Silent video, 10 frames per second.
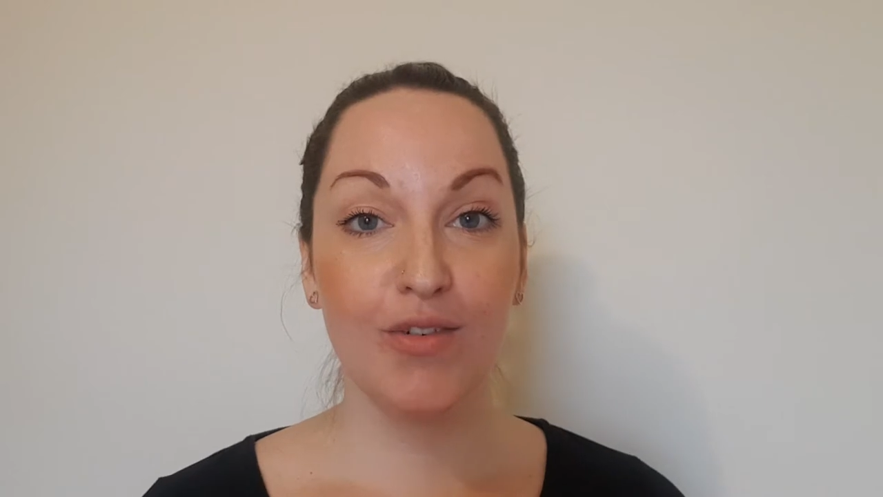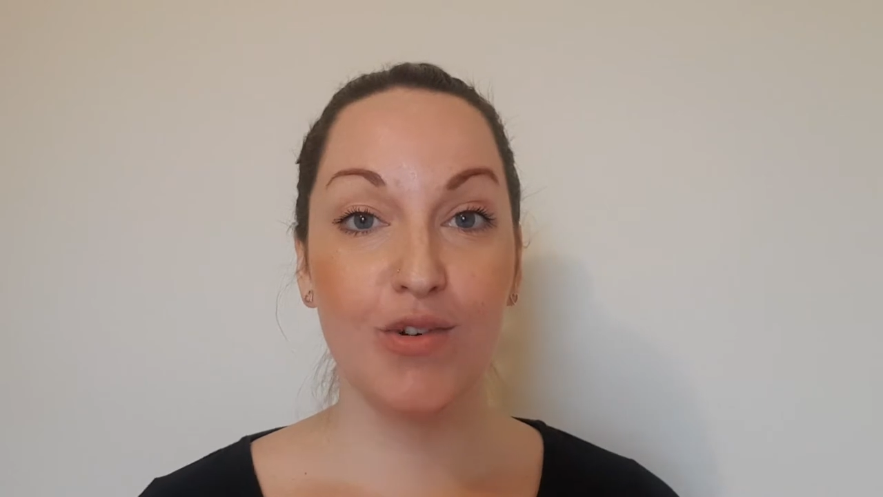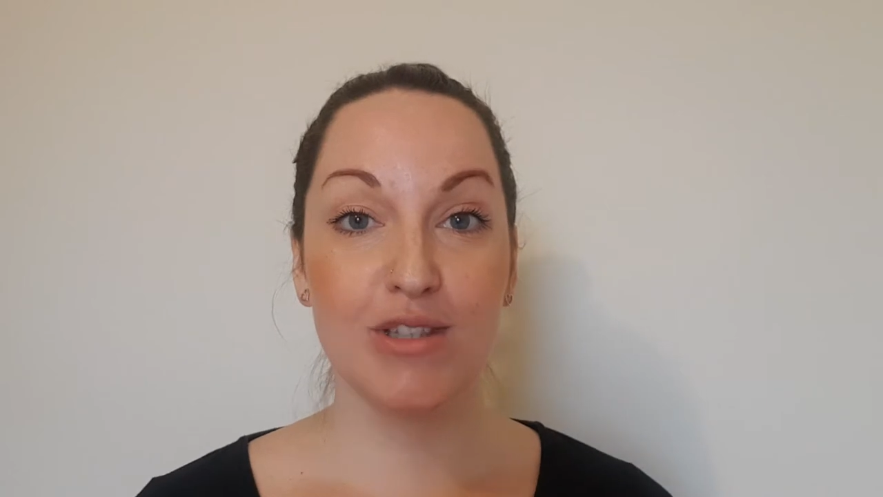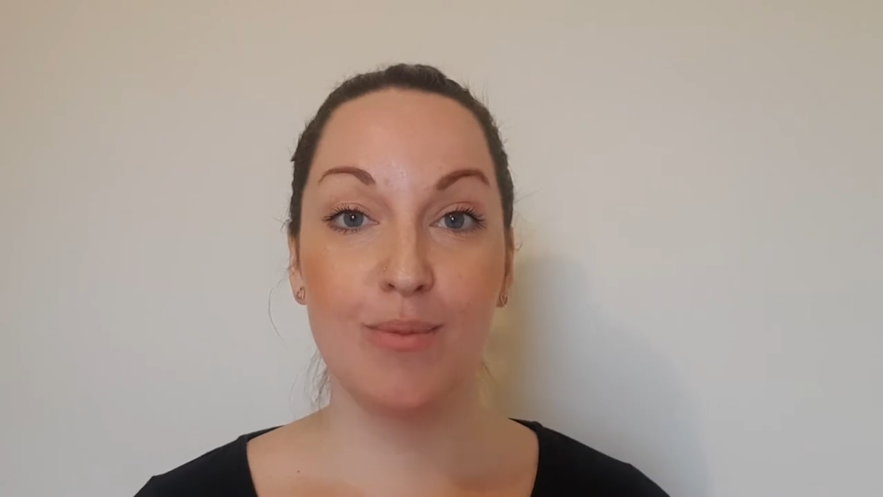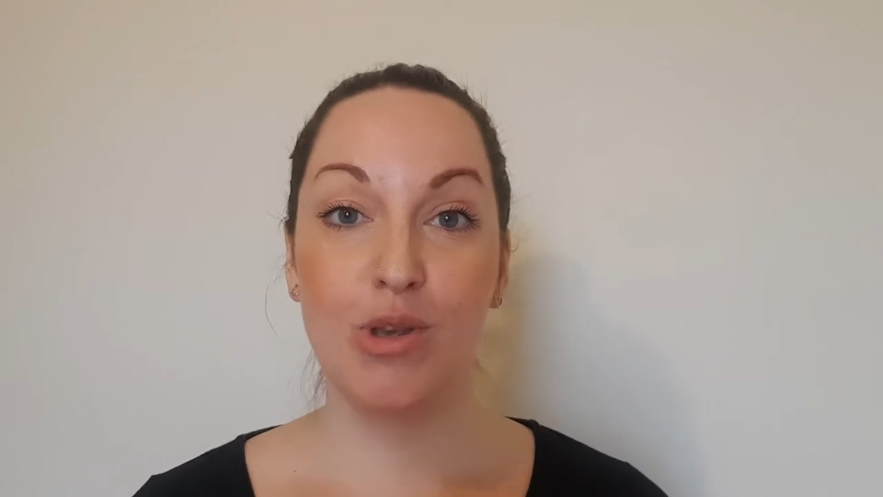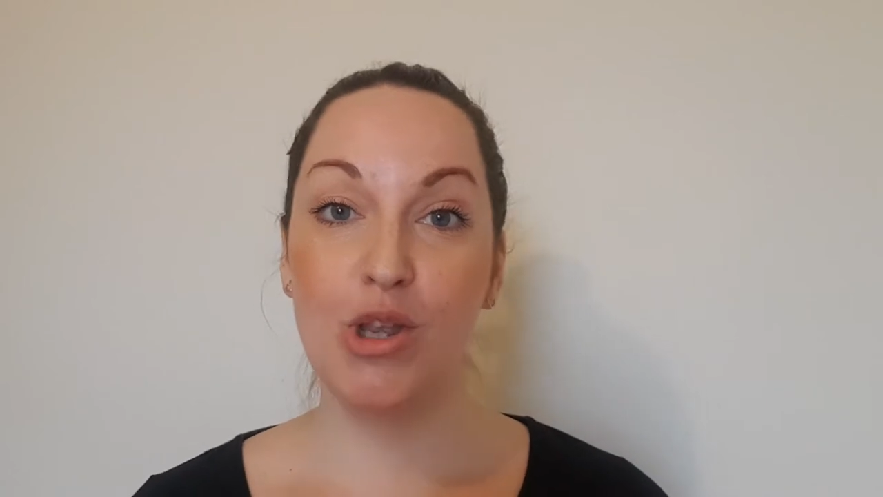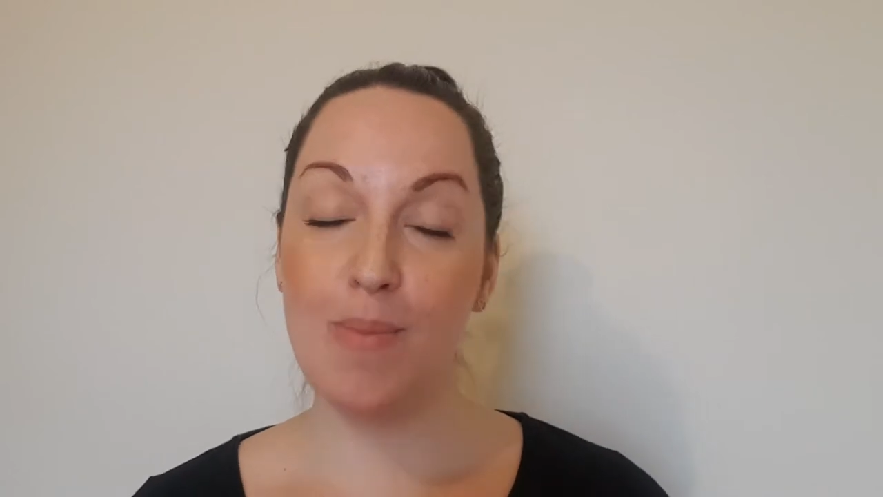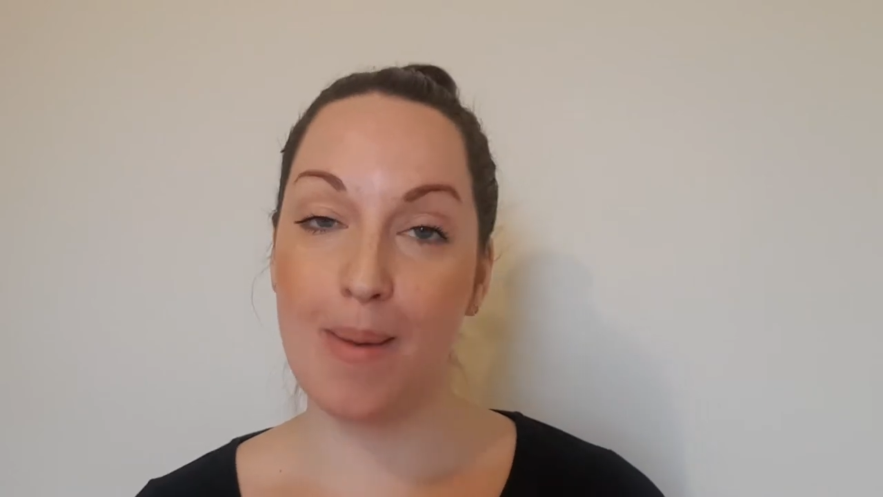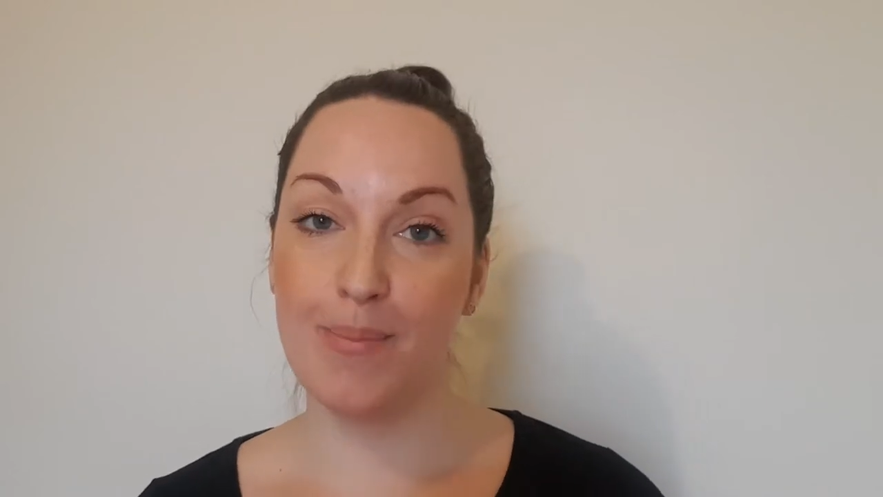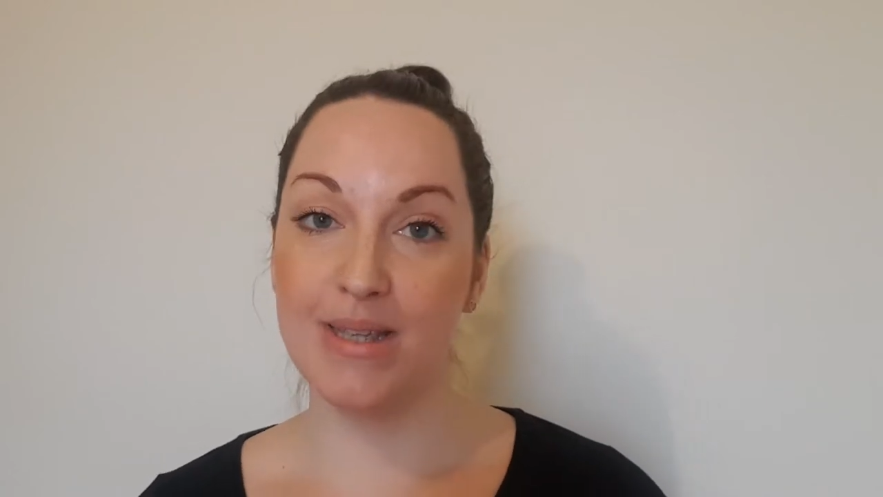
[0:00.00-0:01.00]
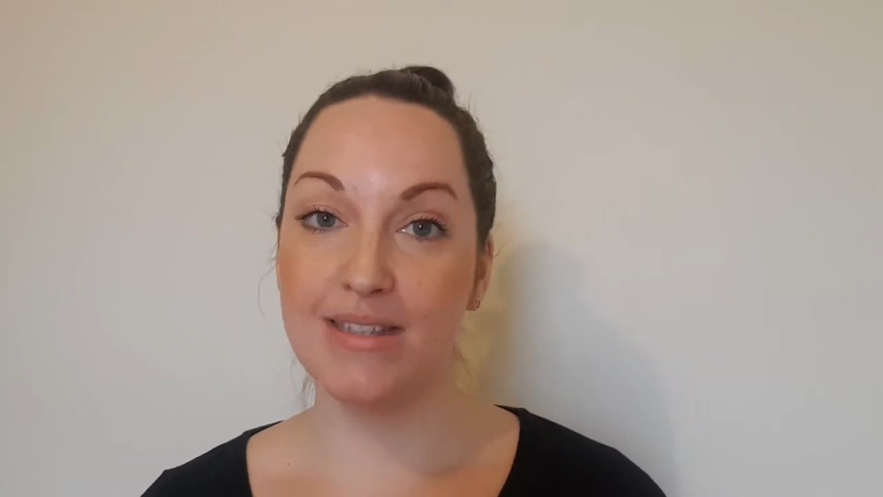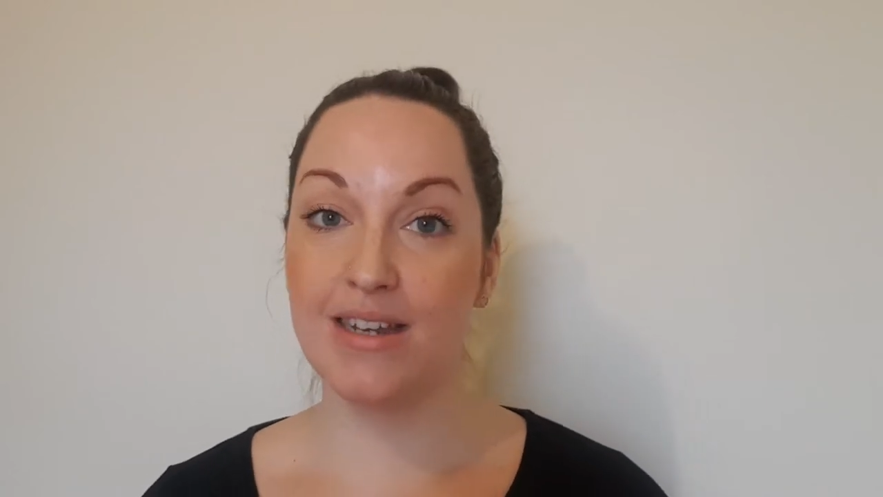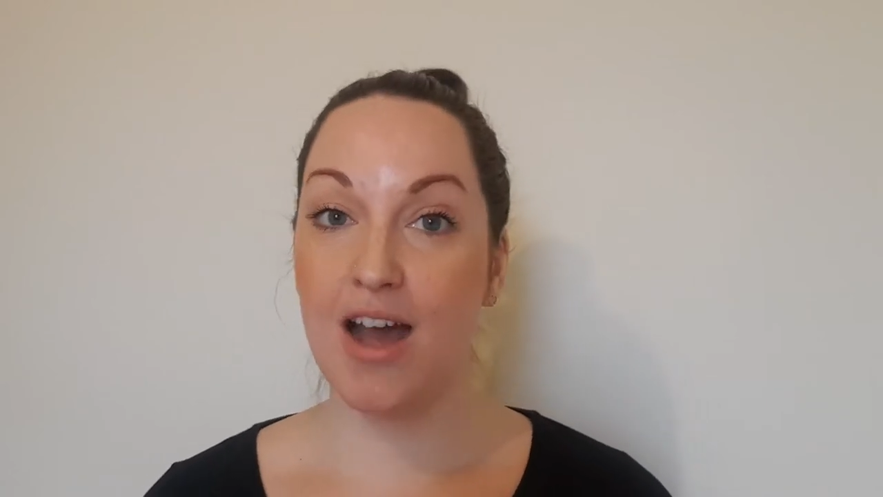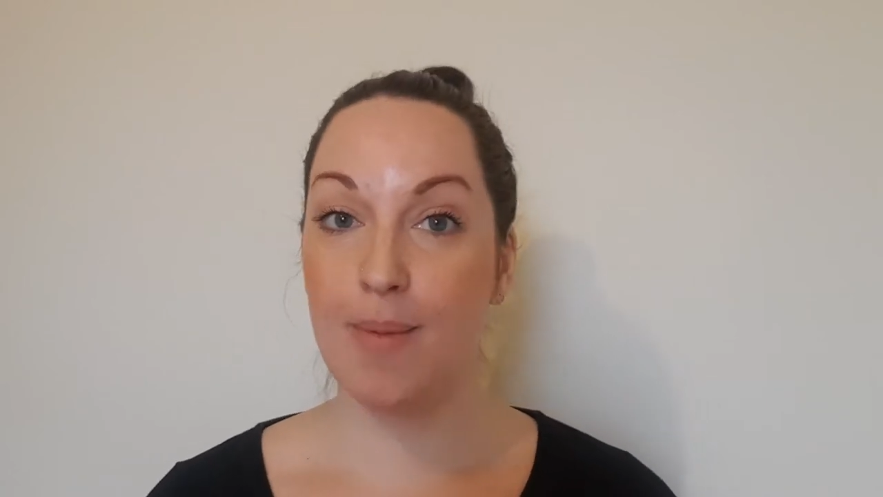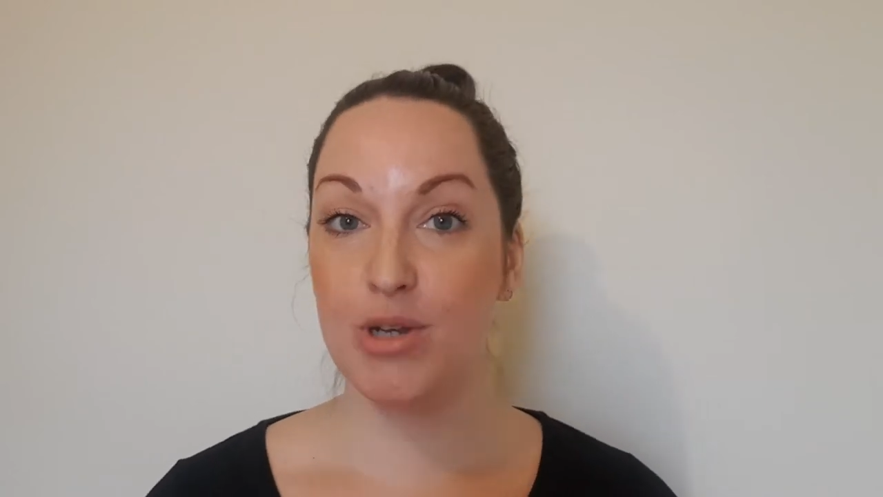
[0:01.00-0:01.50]
for some new members to
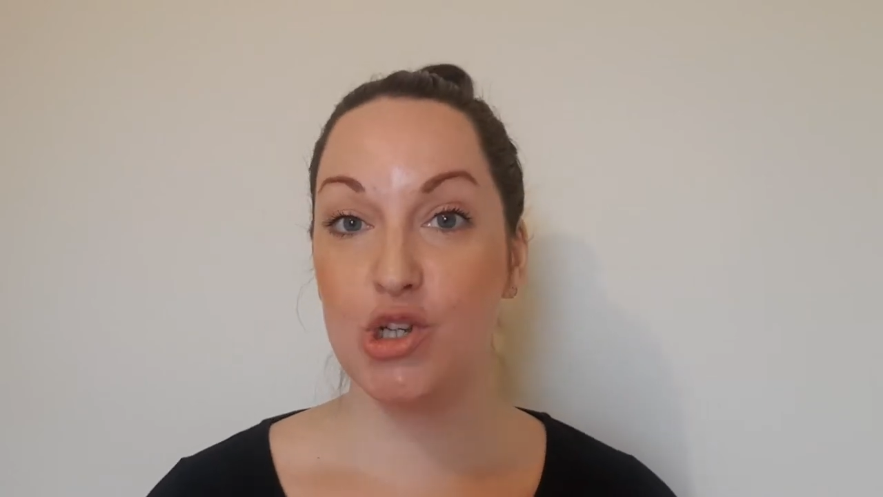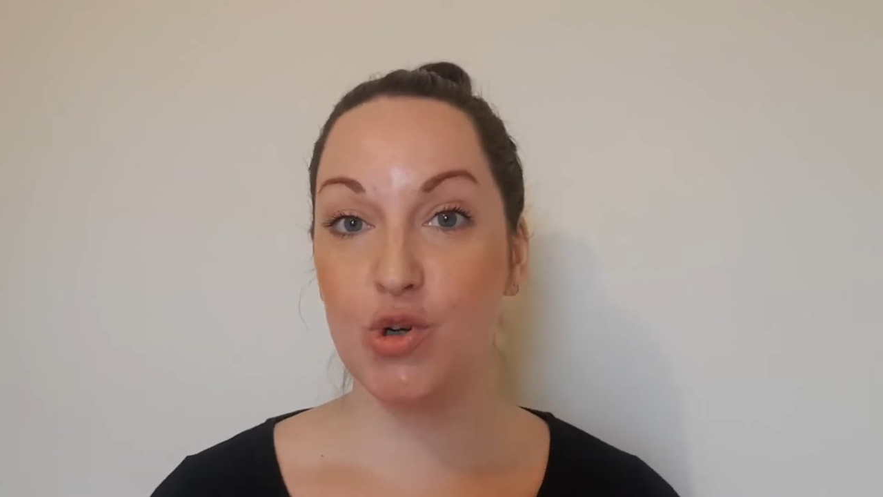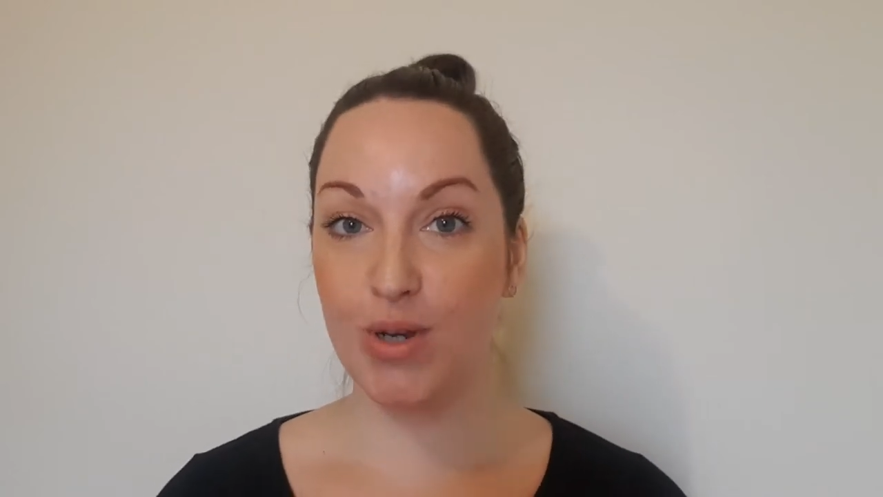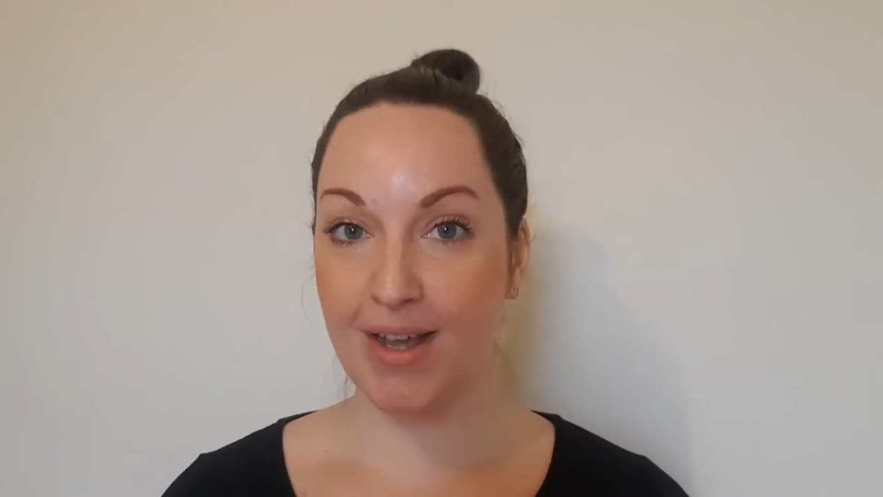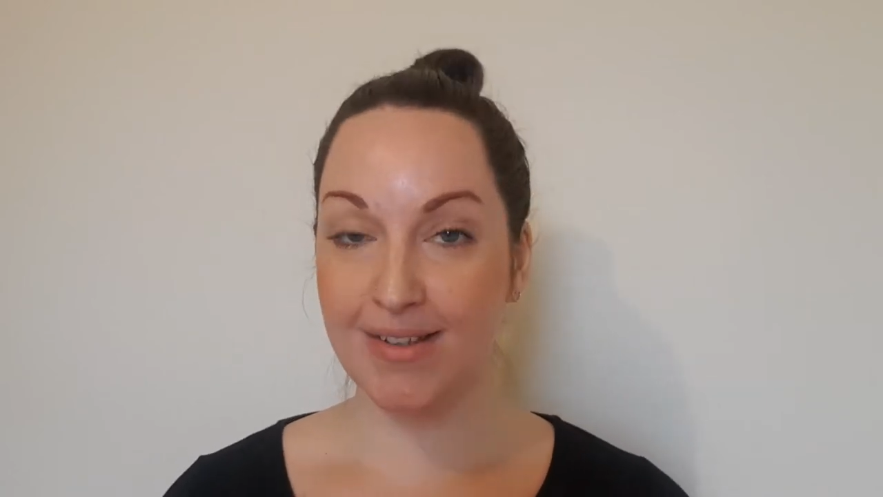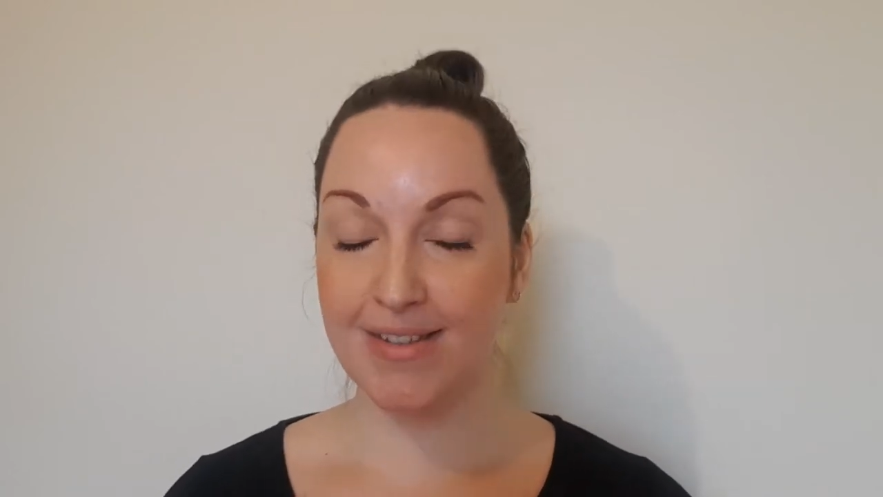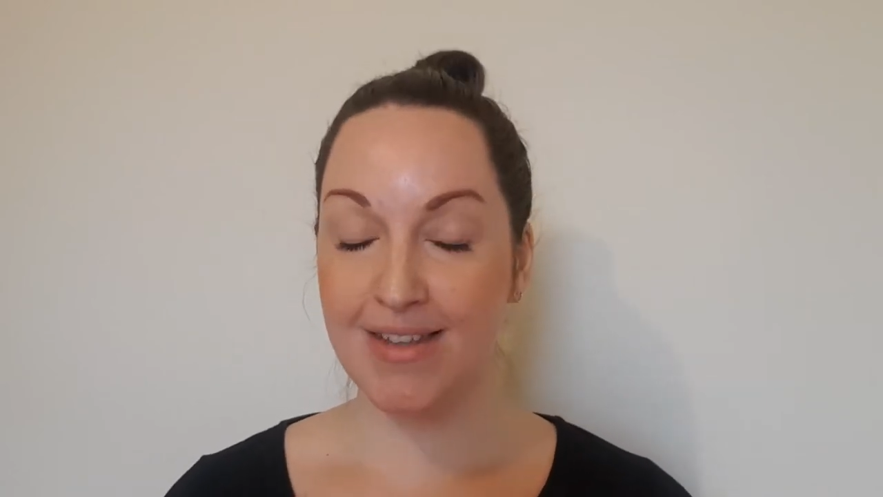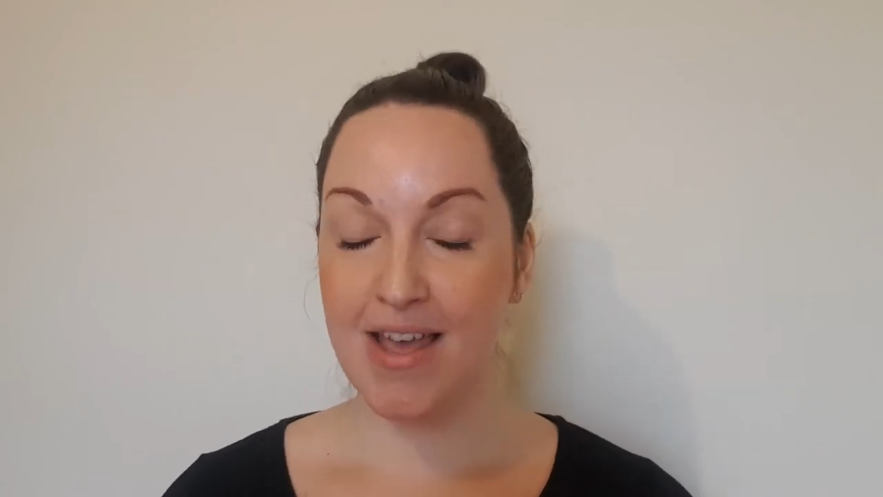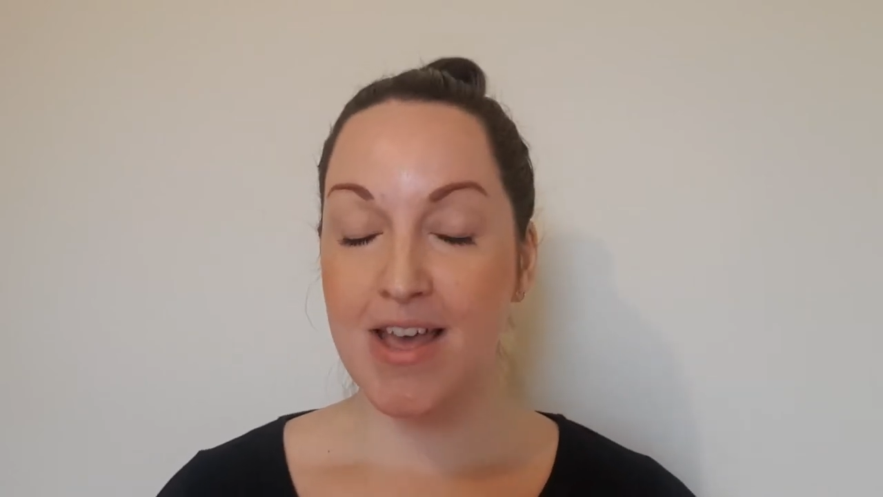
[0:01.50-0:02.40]
come and join us.